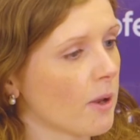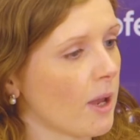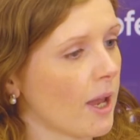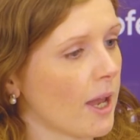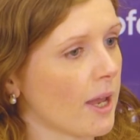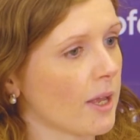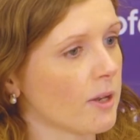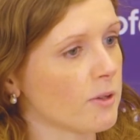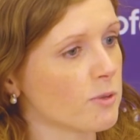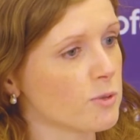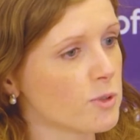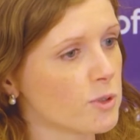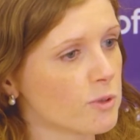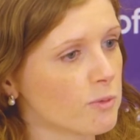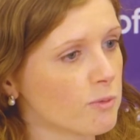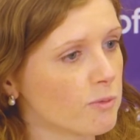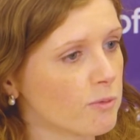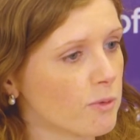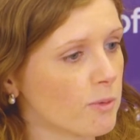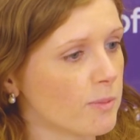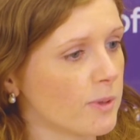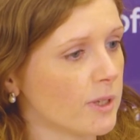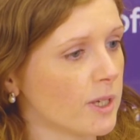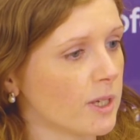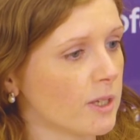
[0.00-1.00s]
And
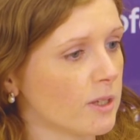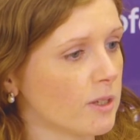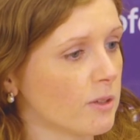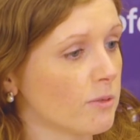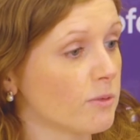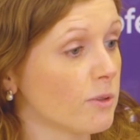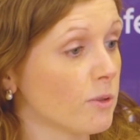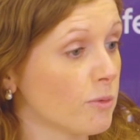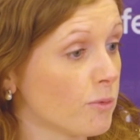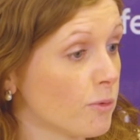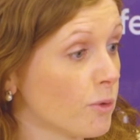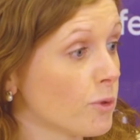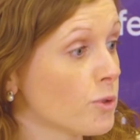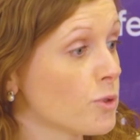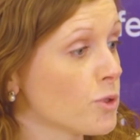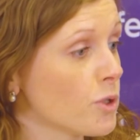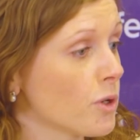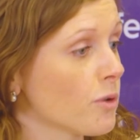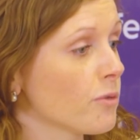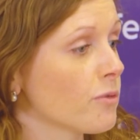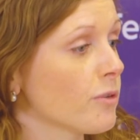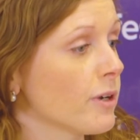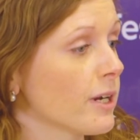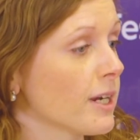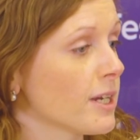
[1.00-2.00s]
from the funds
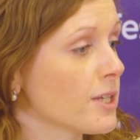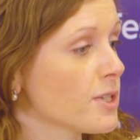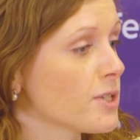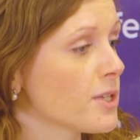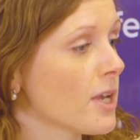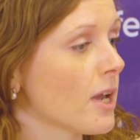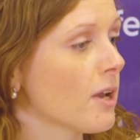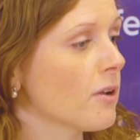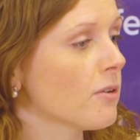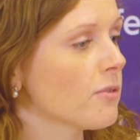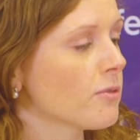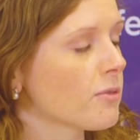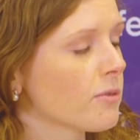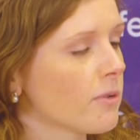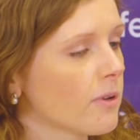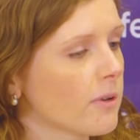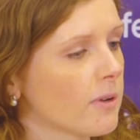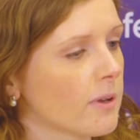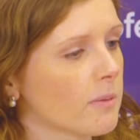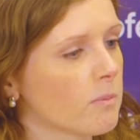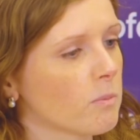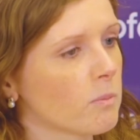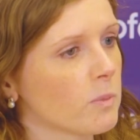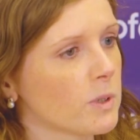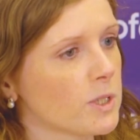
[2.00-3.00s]
offering itself,
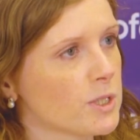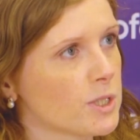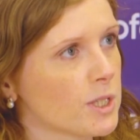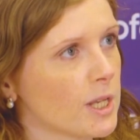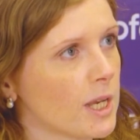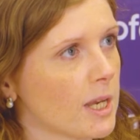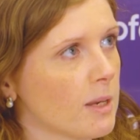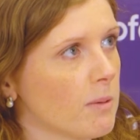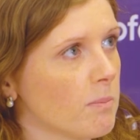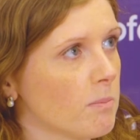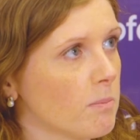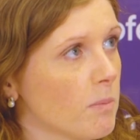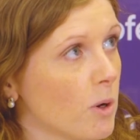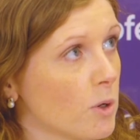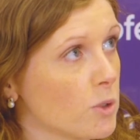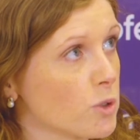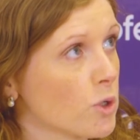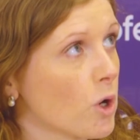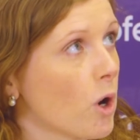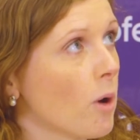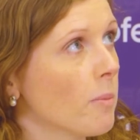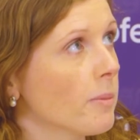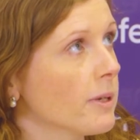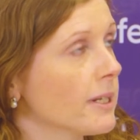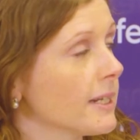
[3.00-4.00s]
we see most
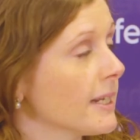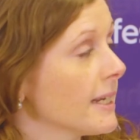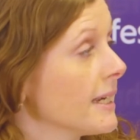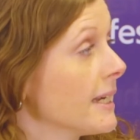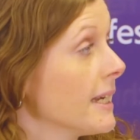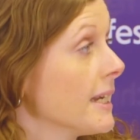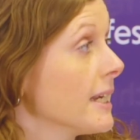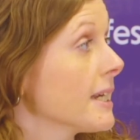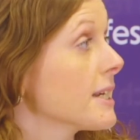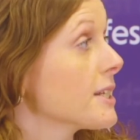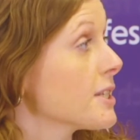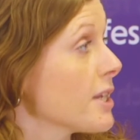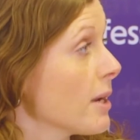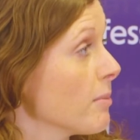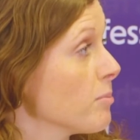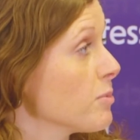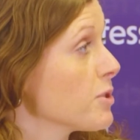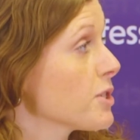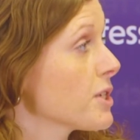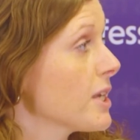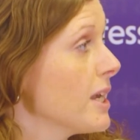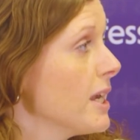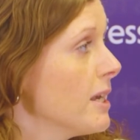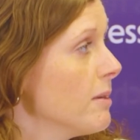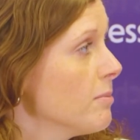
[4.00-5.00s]
commonly exempt
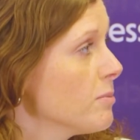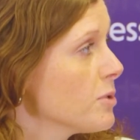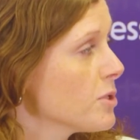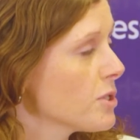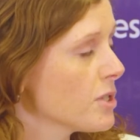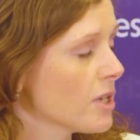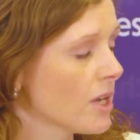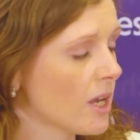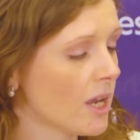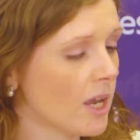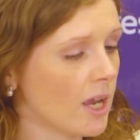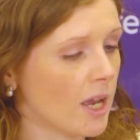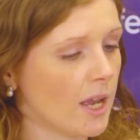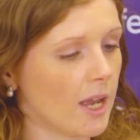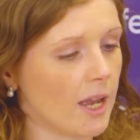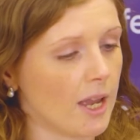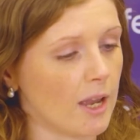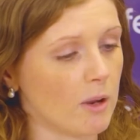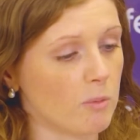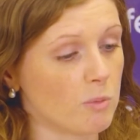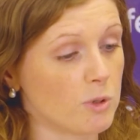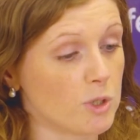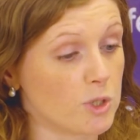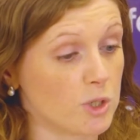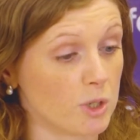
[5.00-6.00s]
schemes,
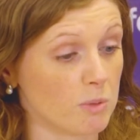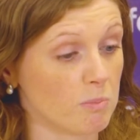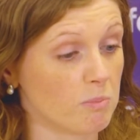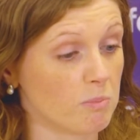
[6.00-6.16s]
which are